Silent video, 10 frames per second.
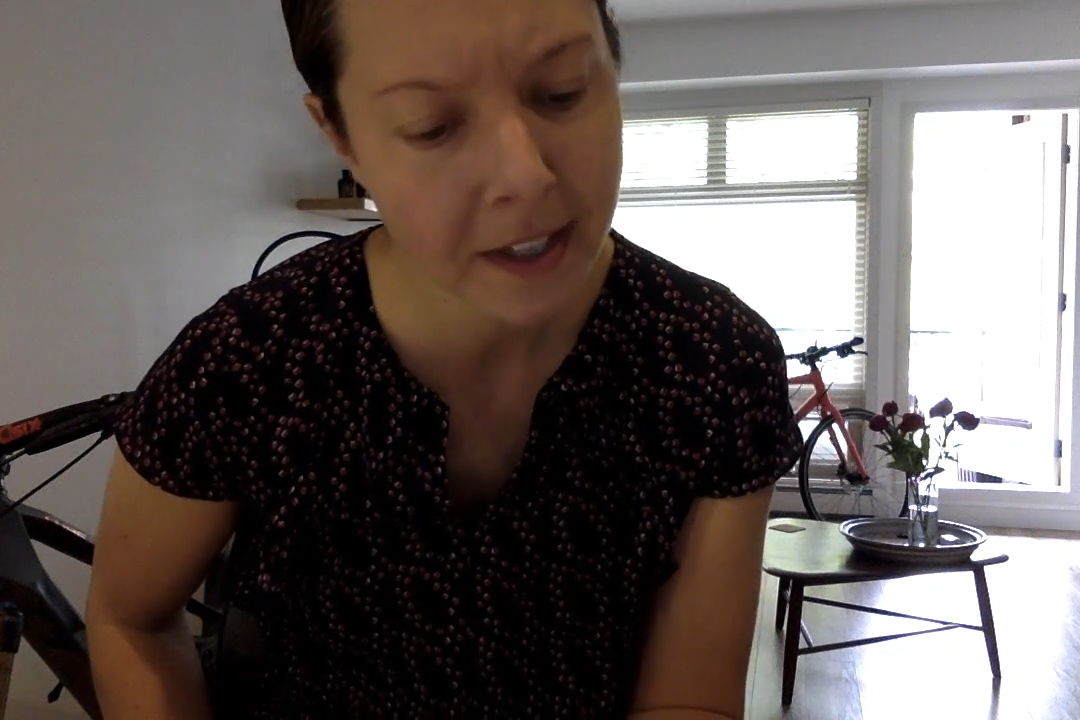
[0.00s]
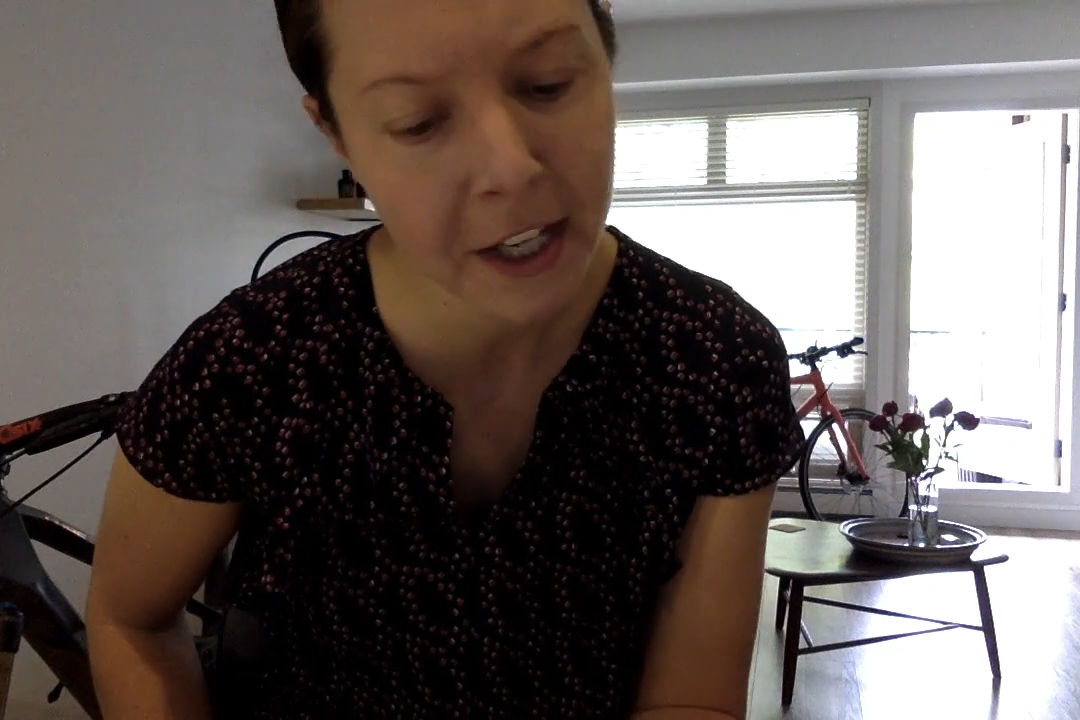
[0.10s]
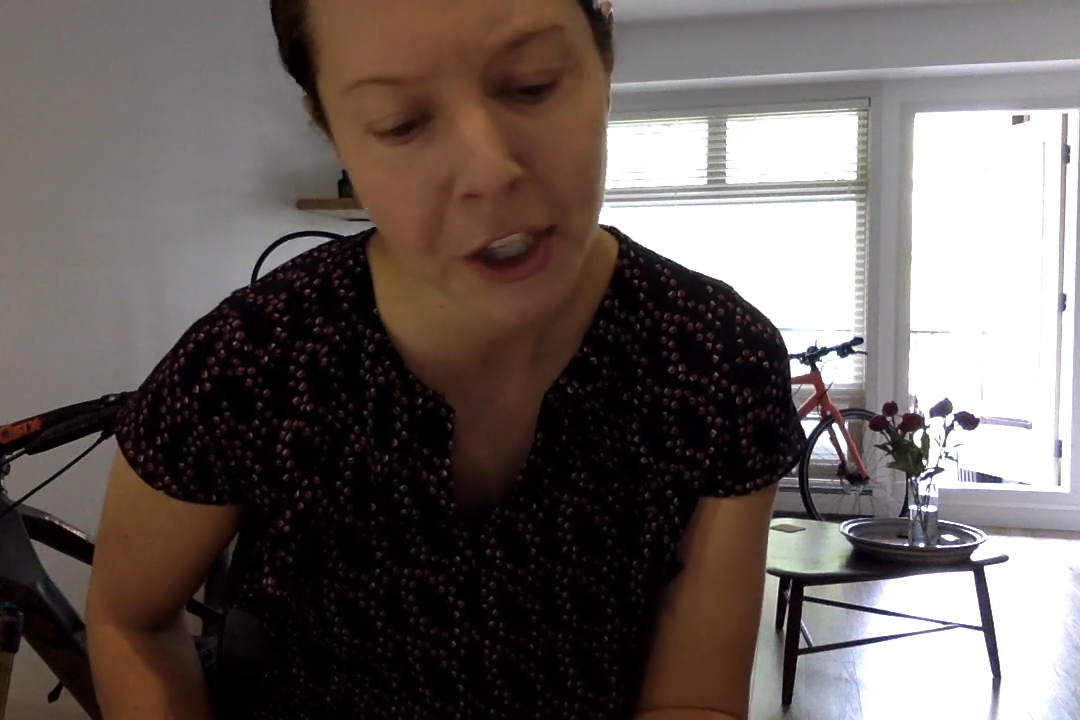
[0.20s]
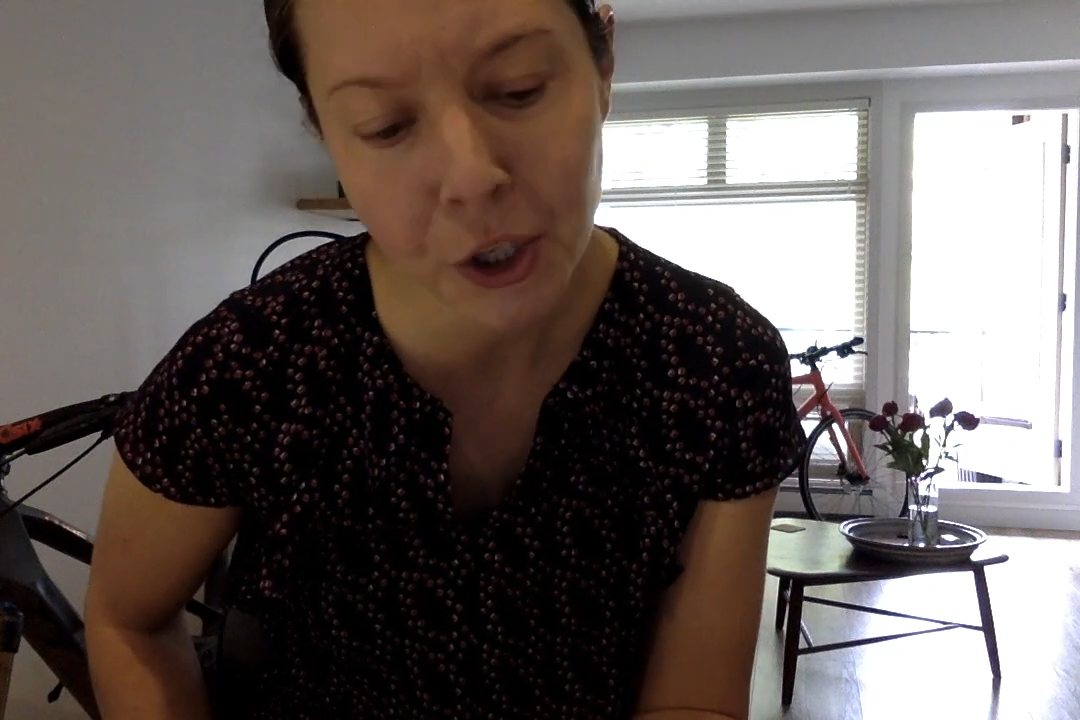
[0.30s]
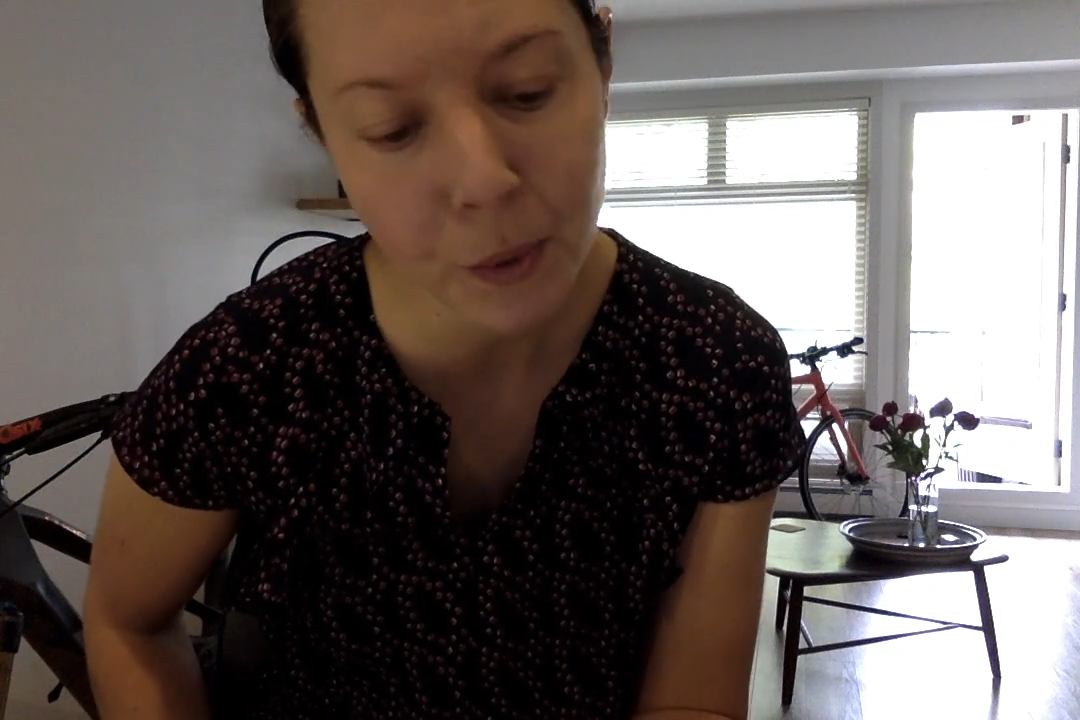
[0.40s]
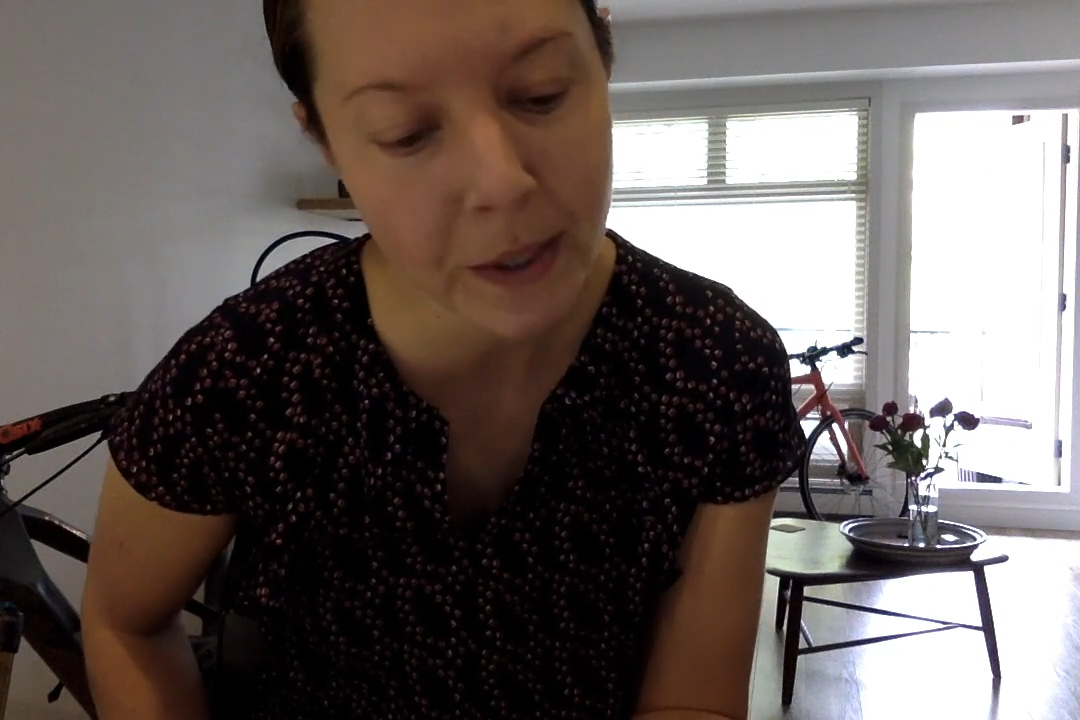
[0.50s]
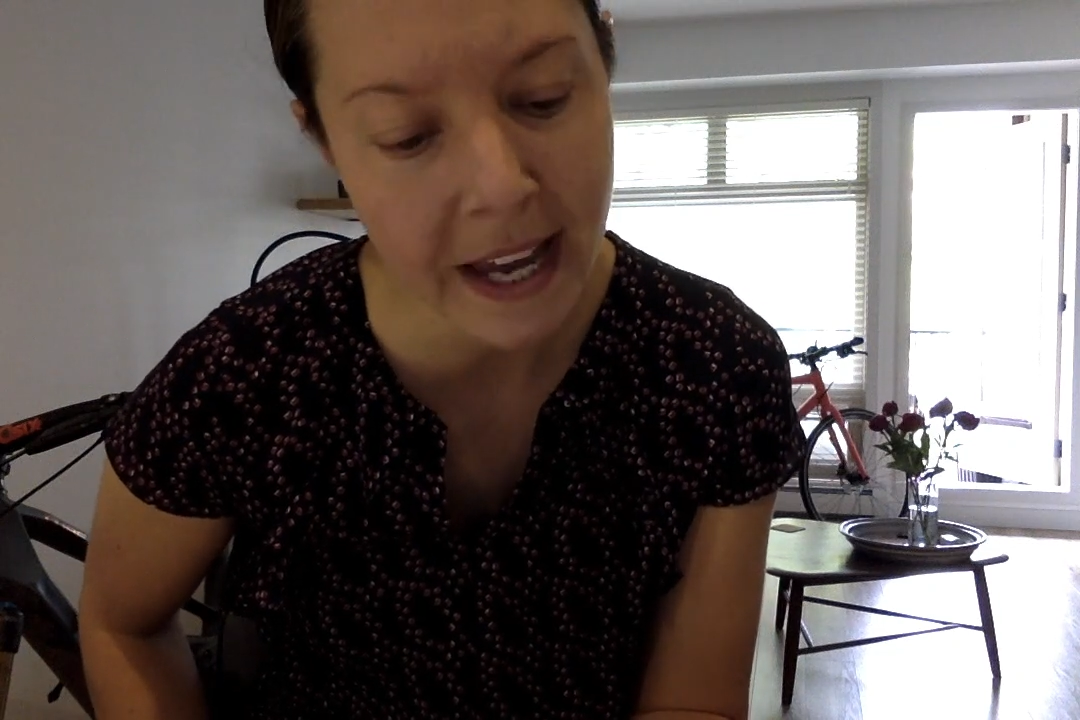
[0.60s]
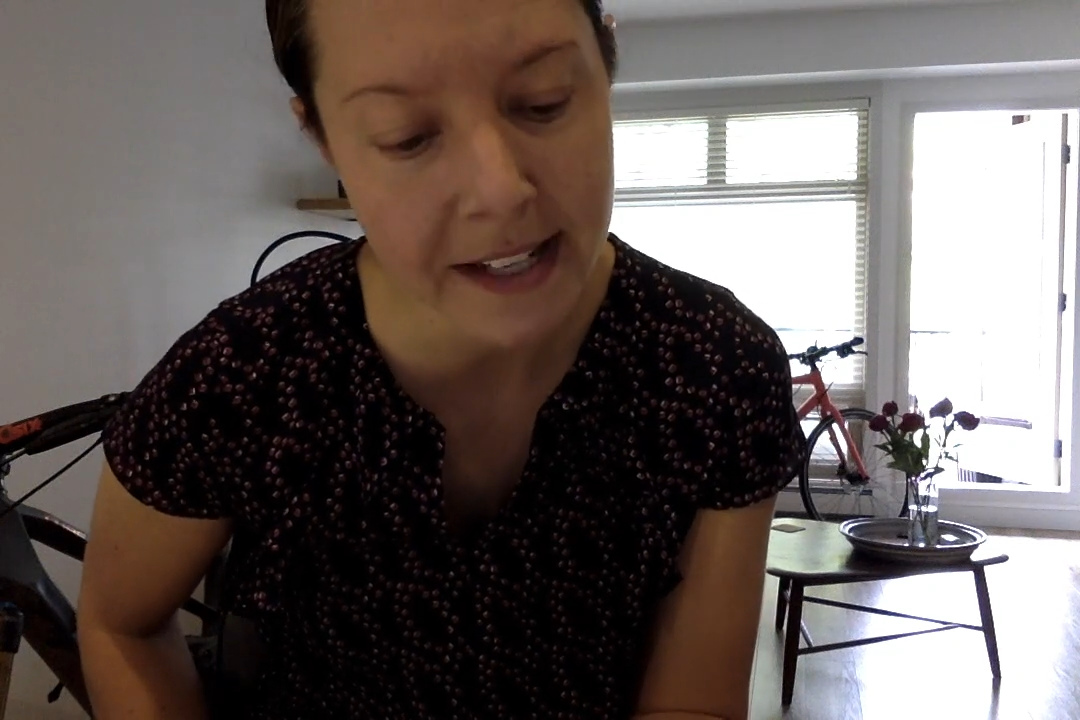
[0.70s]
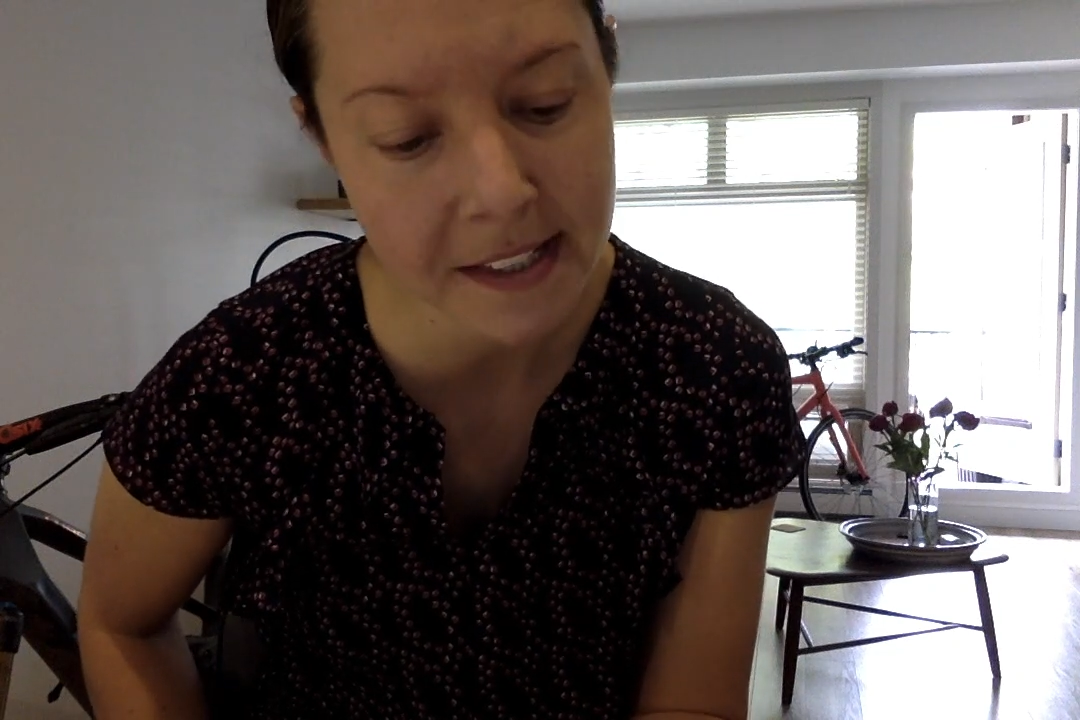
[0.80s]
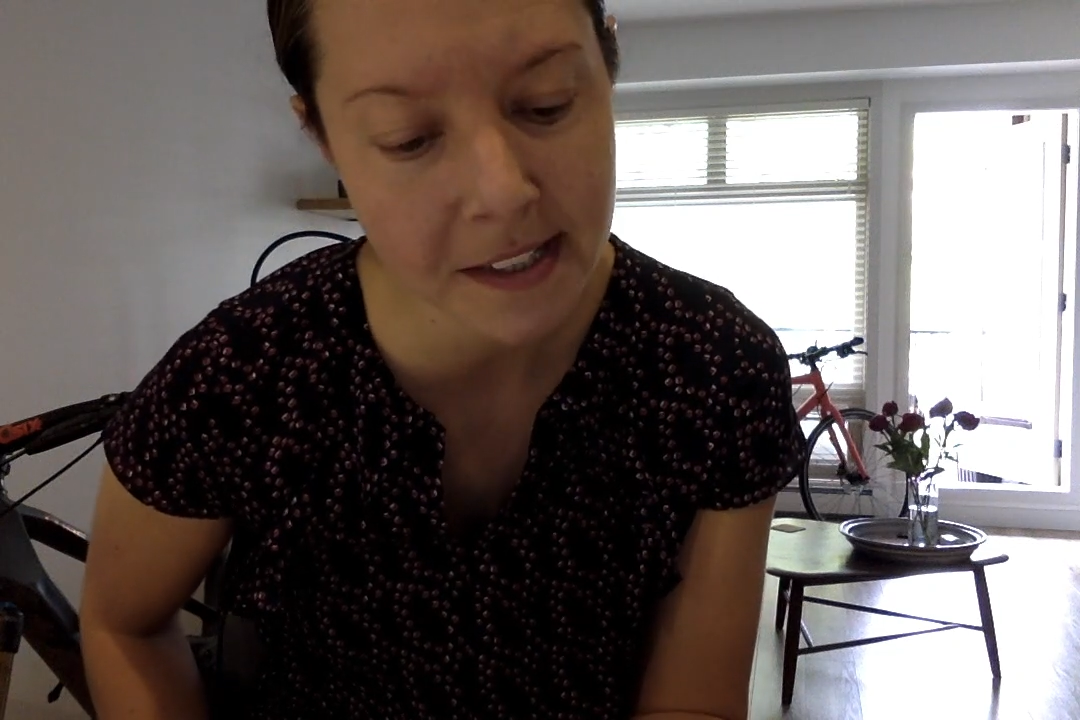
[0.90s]
can you
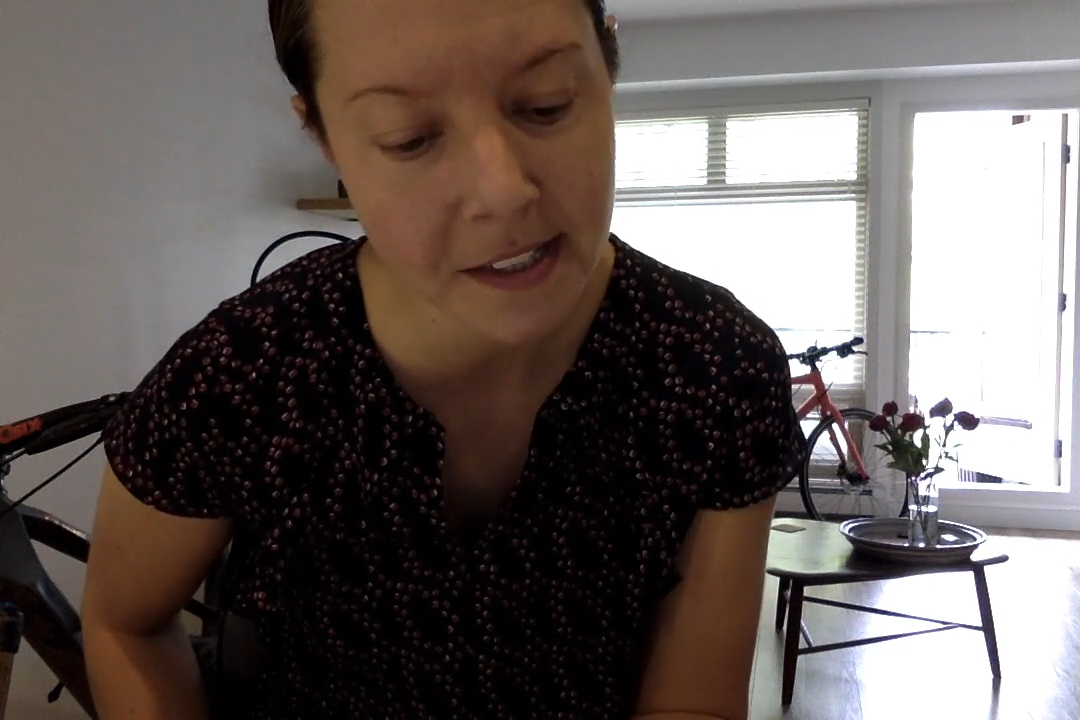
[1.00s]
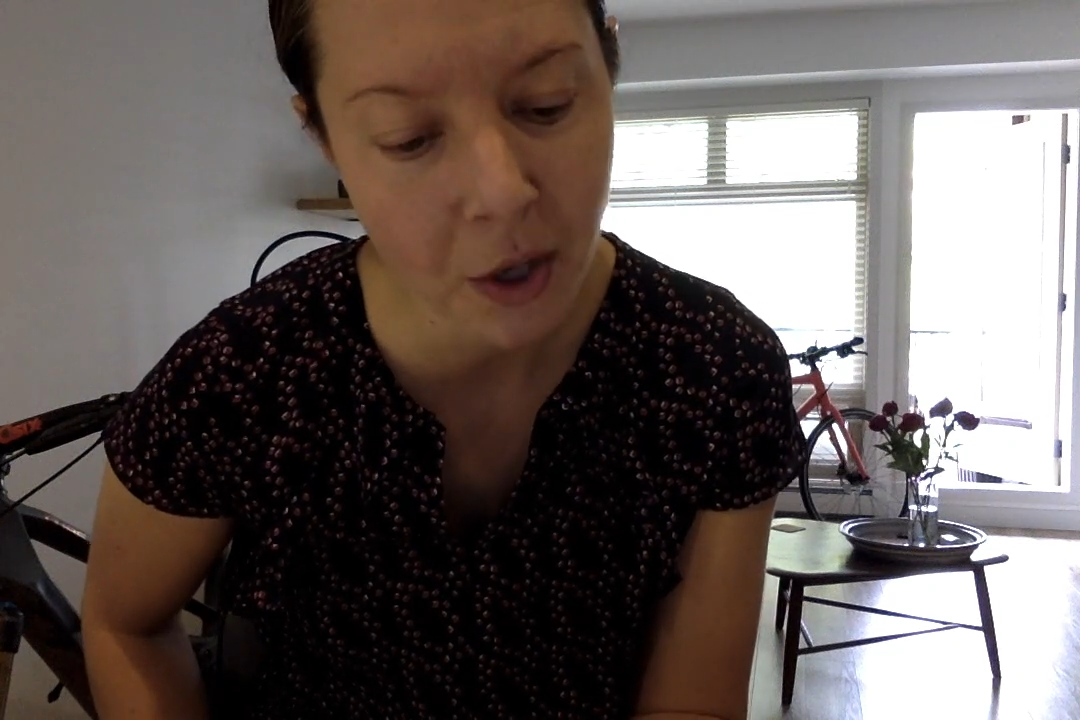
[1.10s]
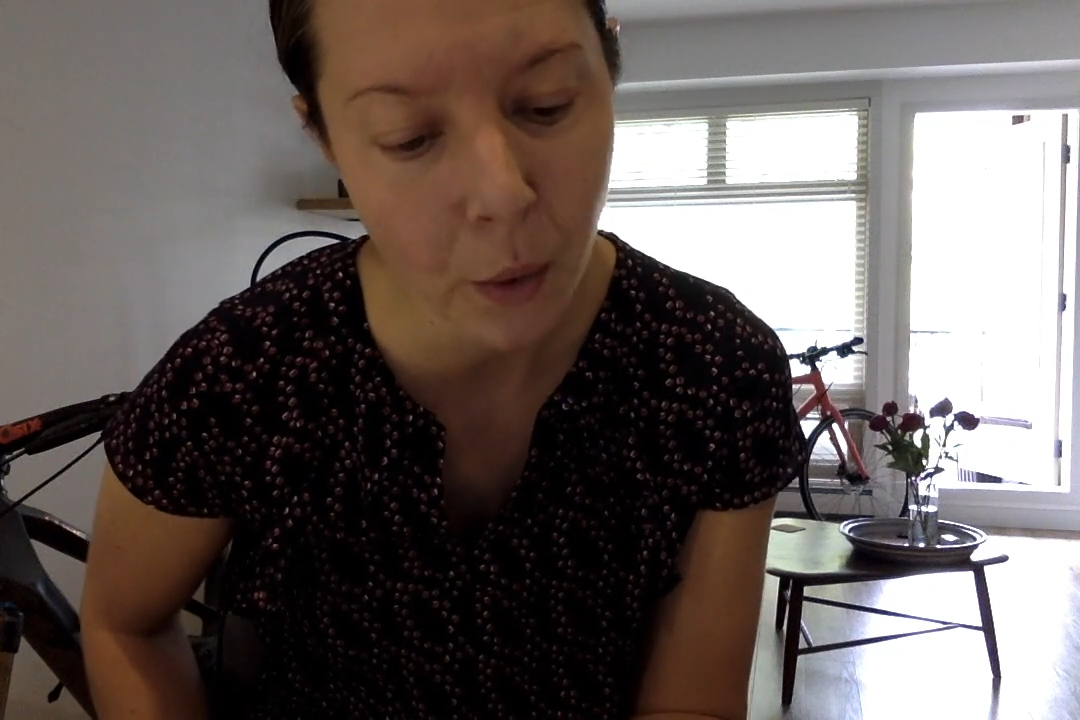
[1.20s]
guess